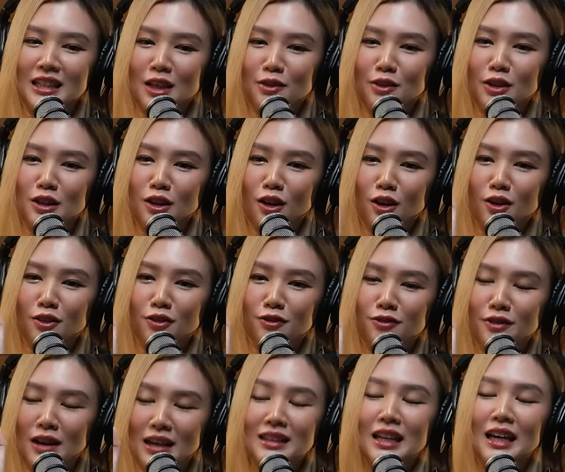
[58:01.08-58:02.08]
there were a lot of
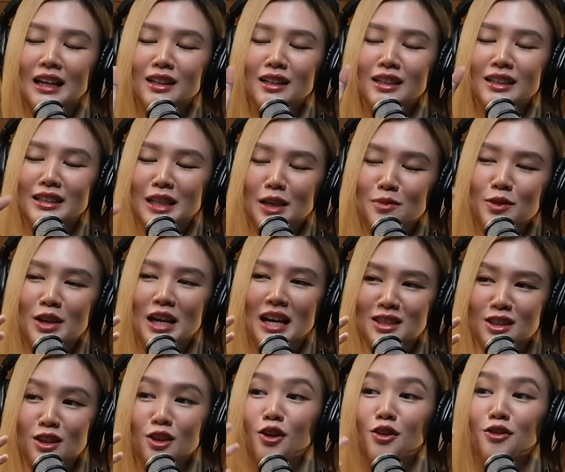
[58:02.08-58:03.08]
fa like Nimi has
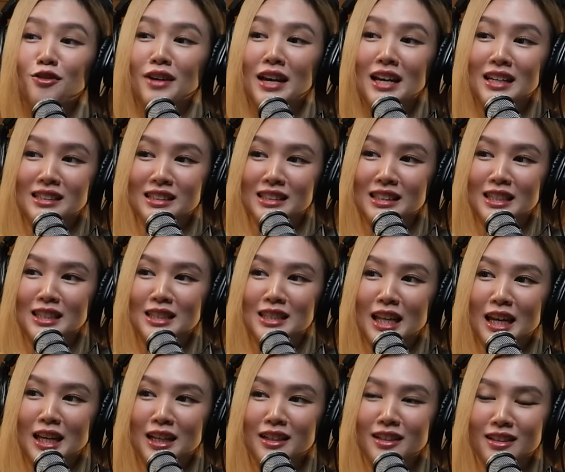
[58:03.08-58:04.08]
a lot of fans. Yeah. He's
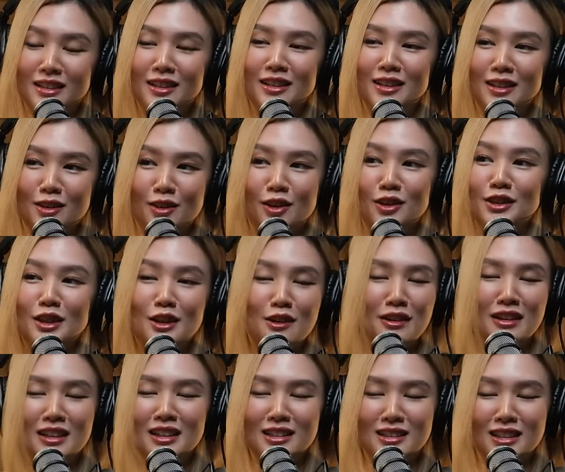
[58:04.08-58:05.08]
like a content
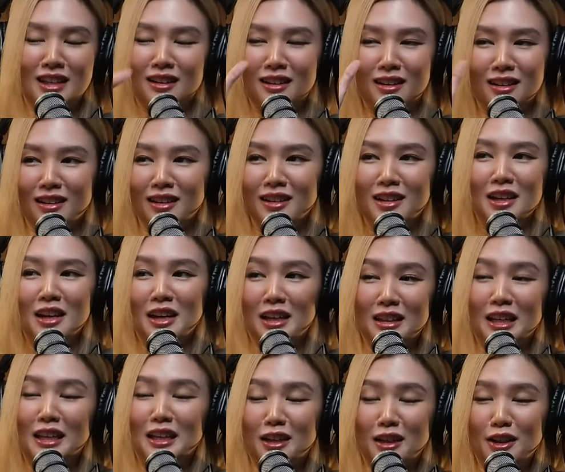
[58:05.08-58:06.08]
creator. He's like a
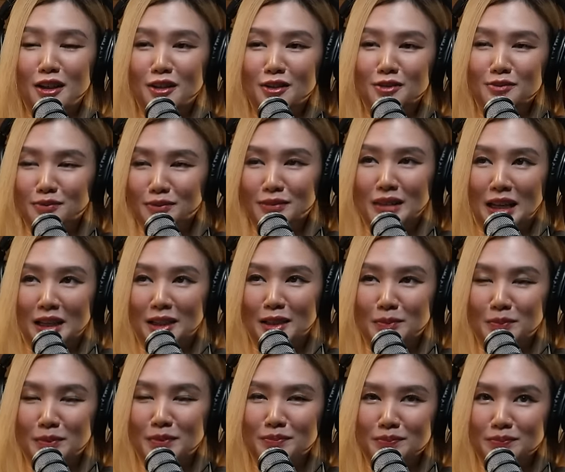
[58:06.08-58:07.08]
like a like a
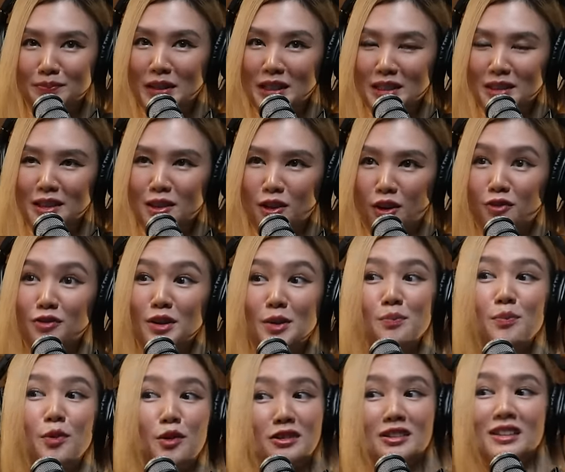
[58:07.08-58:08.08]
person of
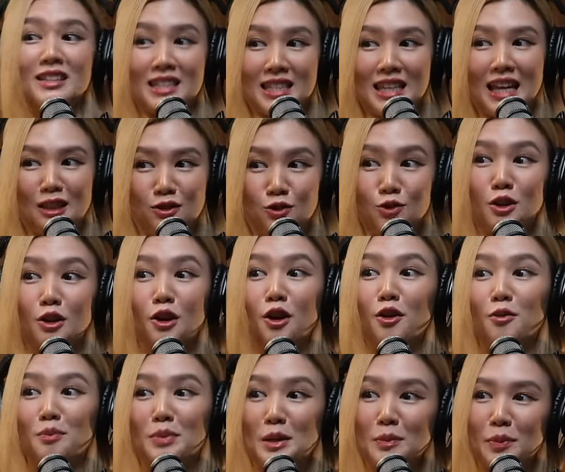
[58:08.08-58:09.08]
importance lah to a lot
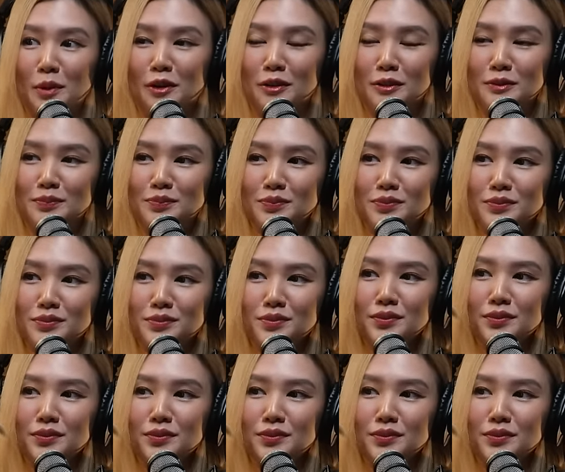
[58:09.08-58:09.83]
of people. And he's actually quite